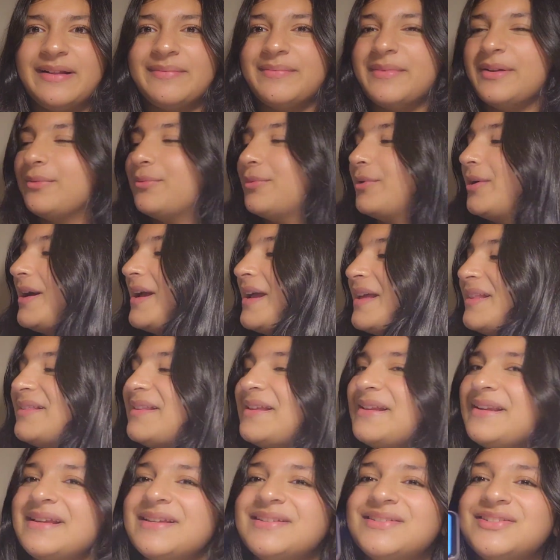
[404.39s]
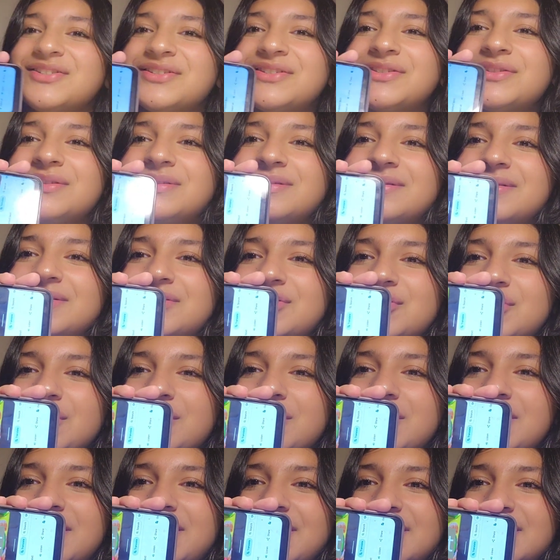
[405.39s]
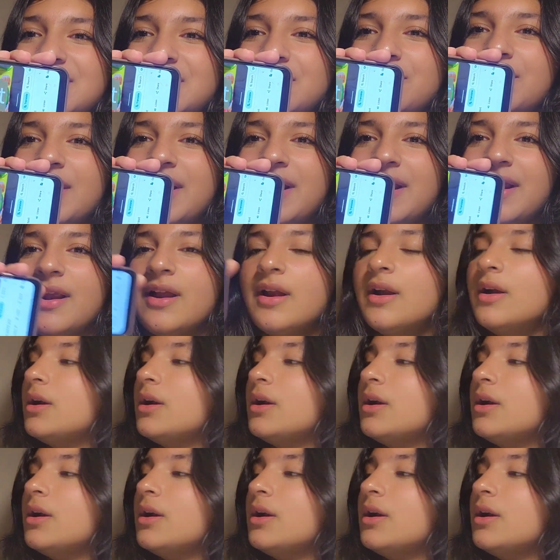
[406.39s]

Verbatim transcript: I'm like, what? And then it just turned it into great.